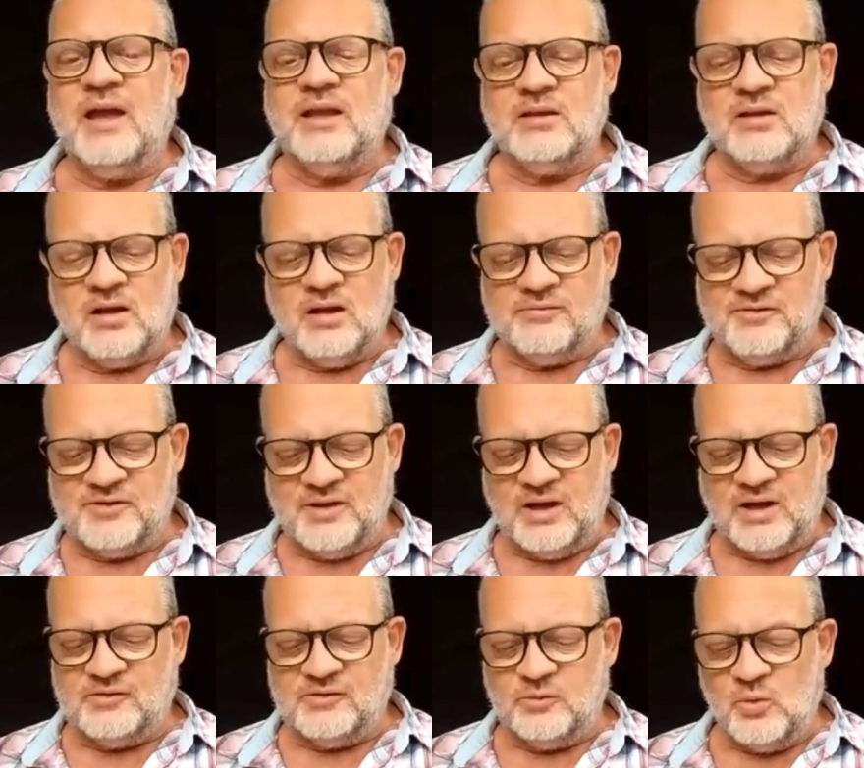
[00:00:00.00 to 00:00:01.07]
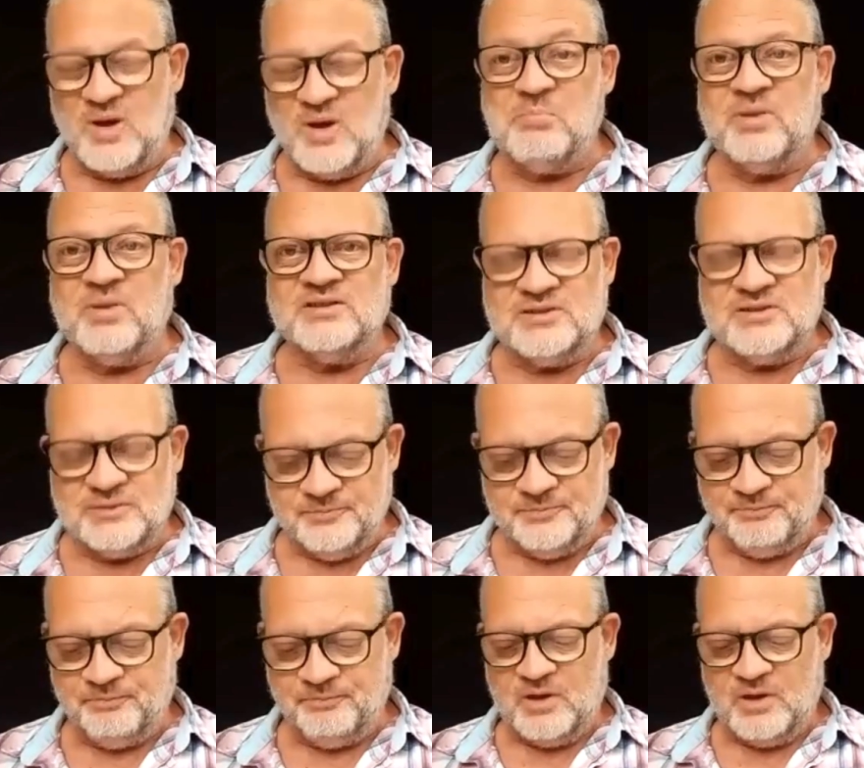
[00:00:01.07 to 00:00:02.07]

of handcuffs as weapons